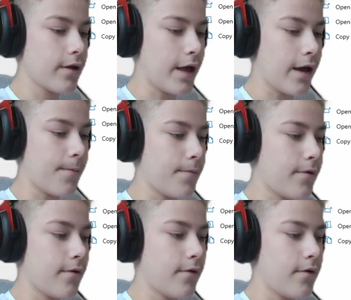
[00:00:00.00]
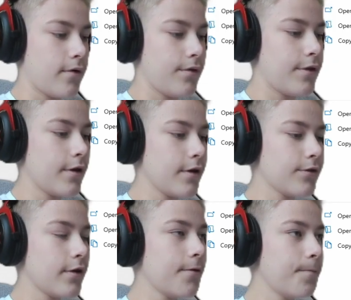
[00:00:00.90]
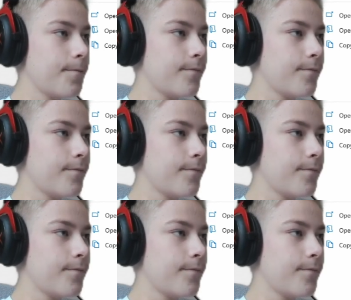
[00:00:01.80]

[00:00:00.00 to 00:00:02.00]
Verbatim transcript: app data